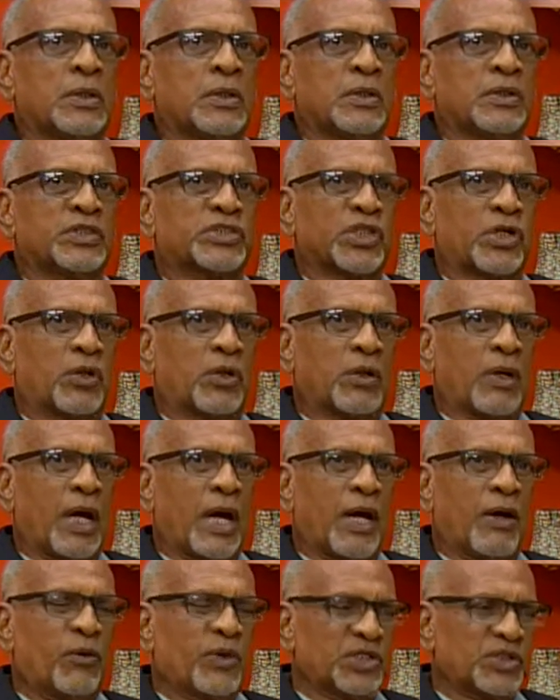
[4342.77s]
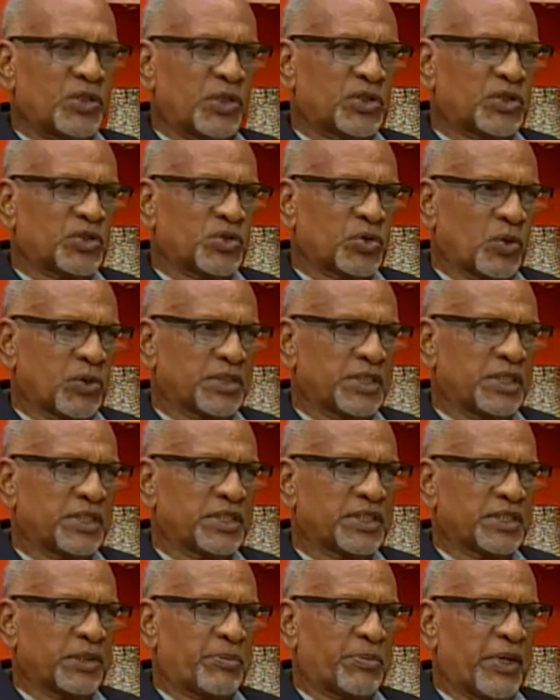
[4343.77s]
So I was not totally
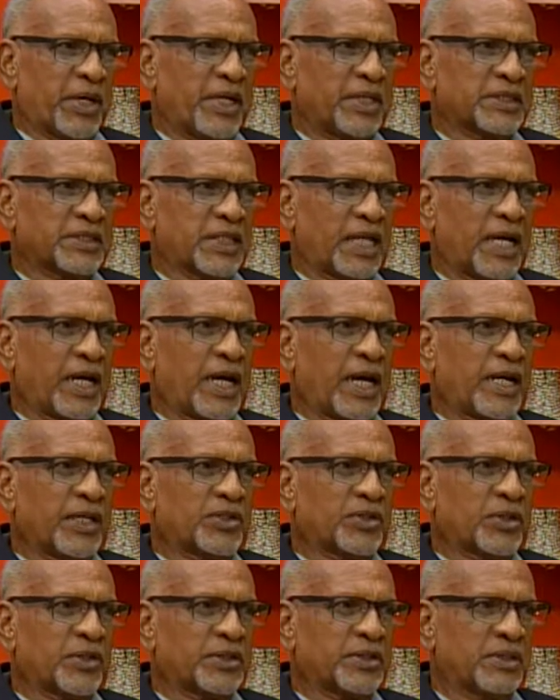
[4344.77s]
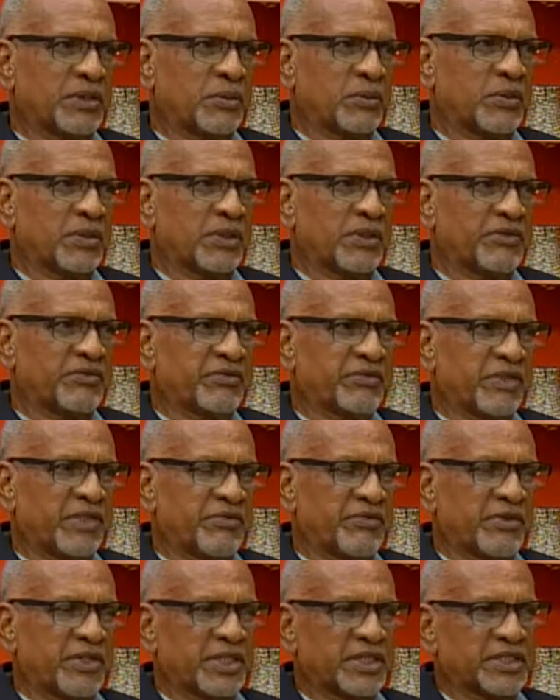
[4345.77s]
surprised. I thought he would have
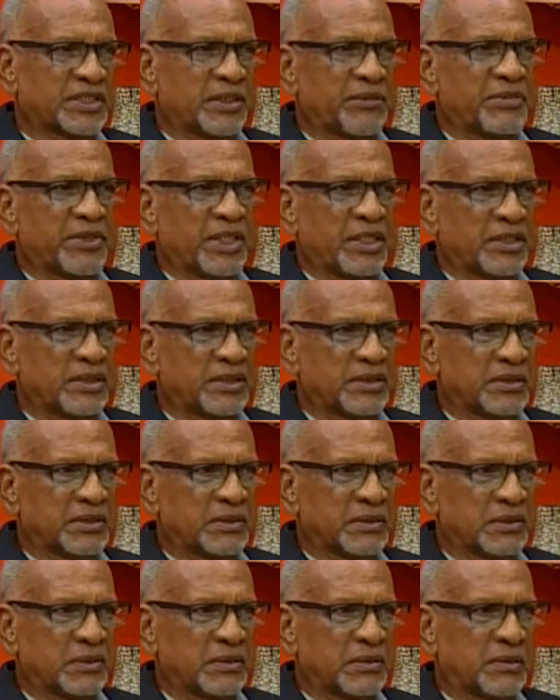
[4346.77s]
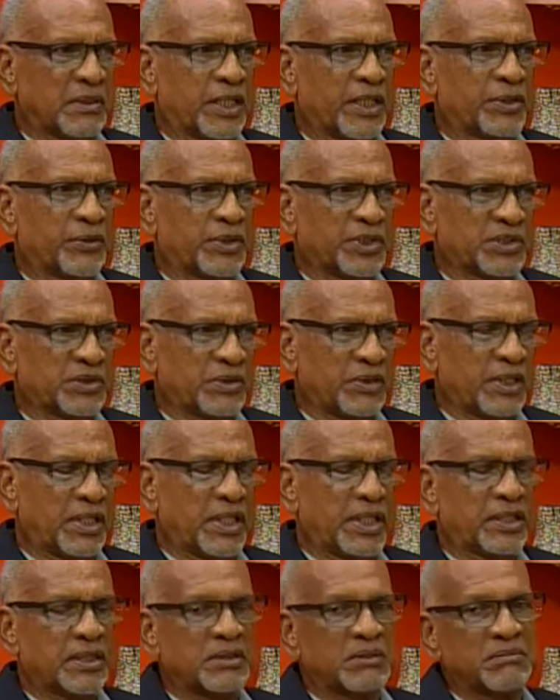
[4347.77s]
given us some hint that he was doing
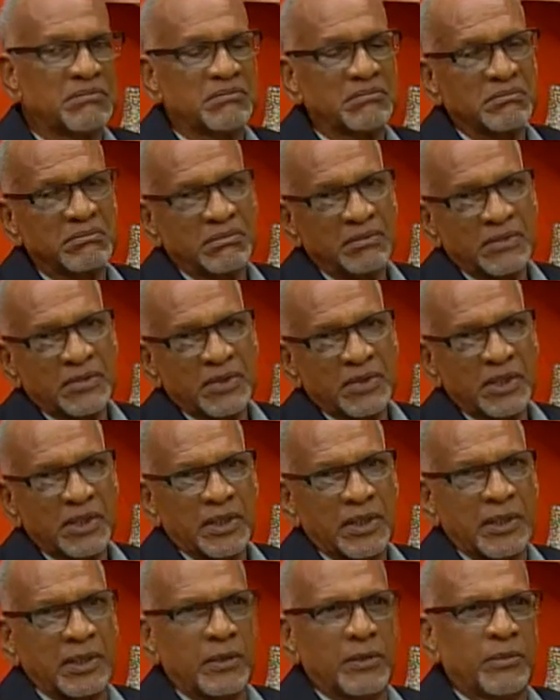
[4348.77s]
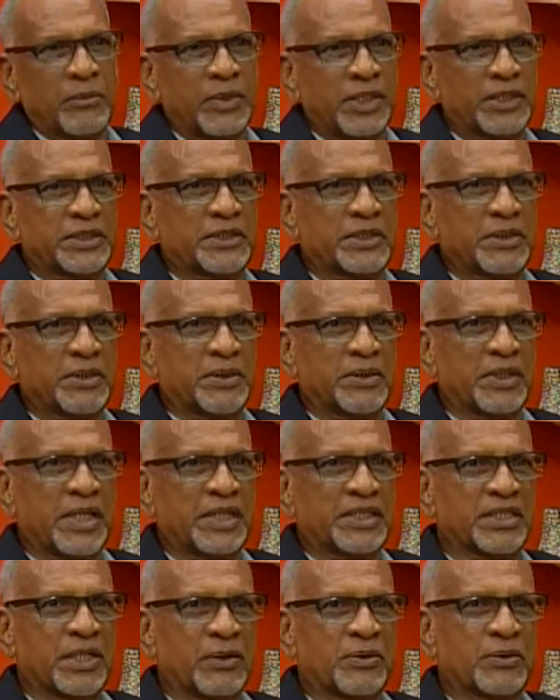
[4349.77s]
that. But you know,
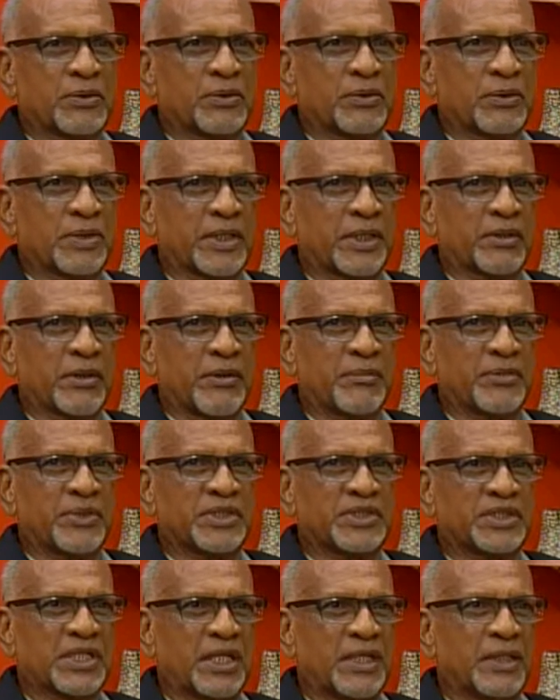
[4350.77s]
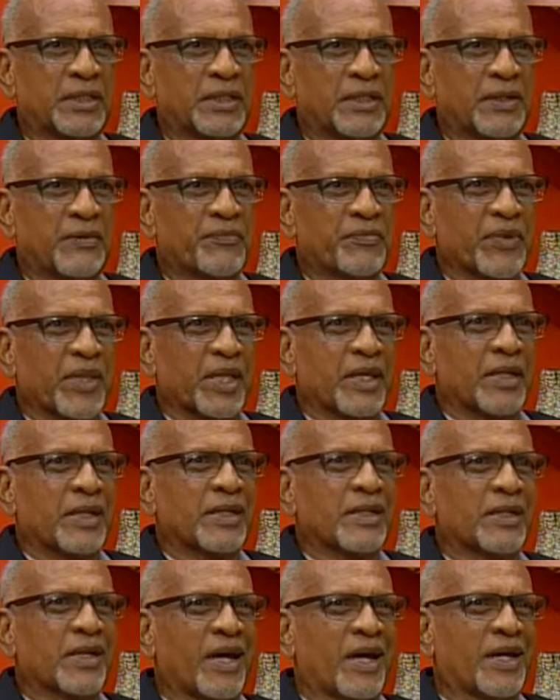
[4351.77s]
that's how the cookie crumbles. And
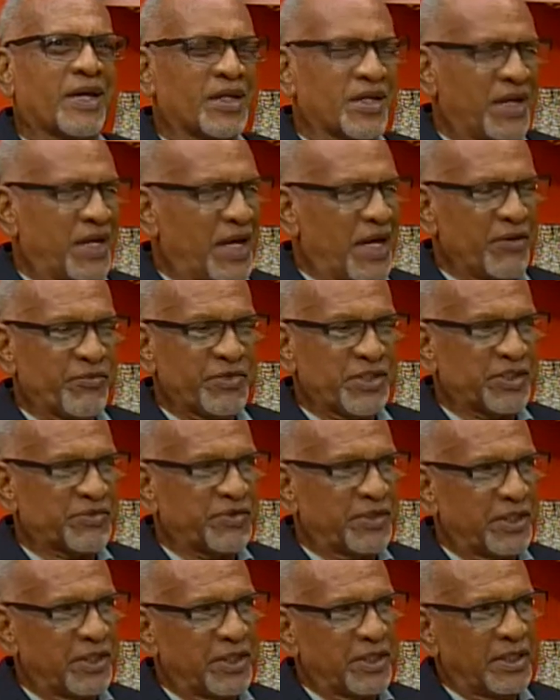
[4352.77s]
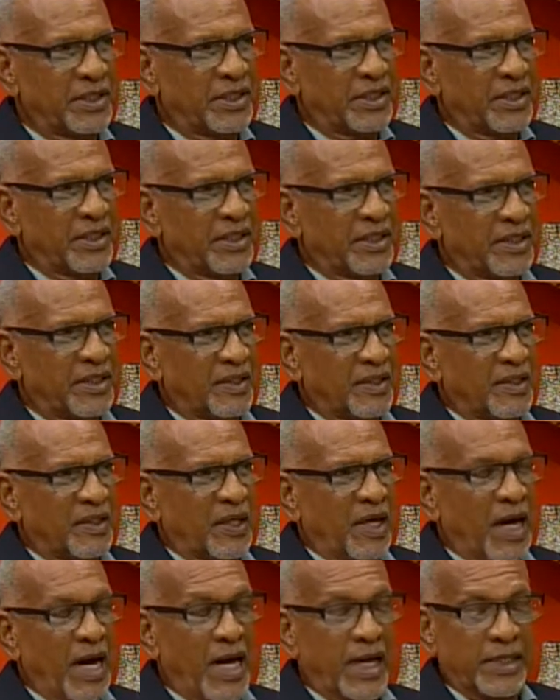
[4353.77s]
life is funny.
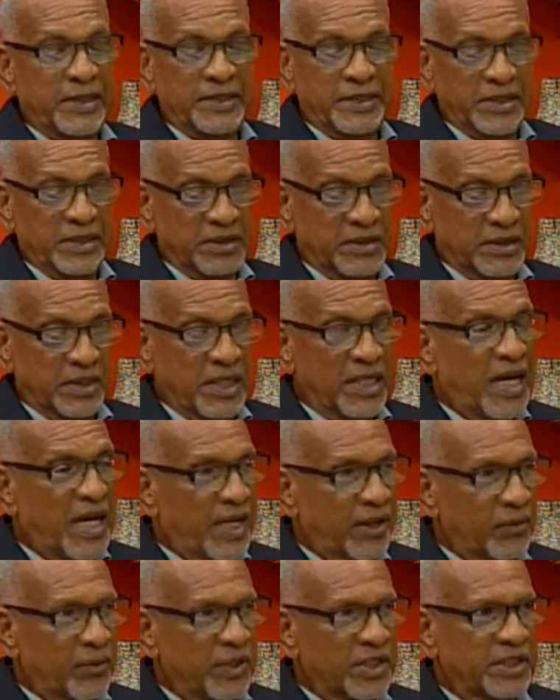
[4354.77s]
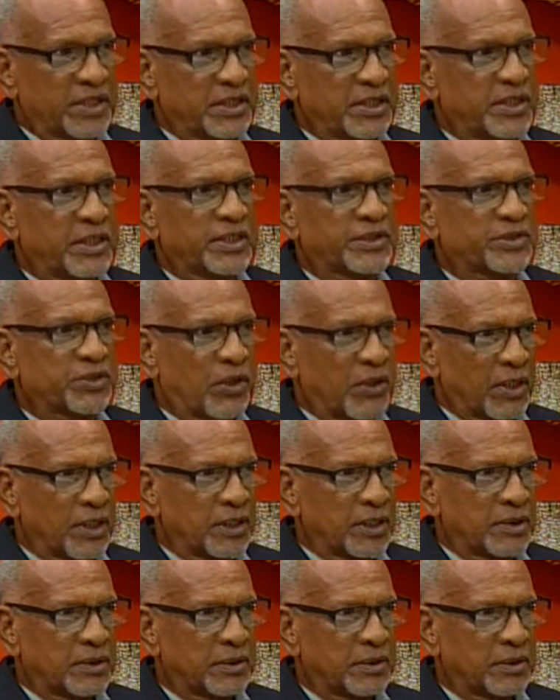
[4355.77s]
I didn't like what he did at all.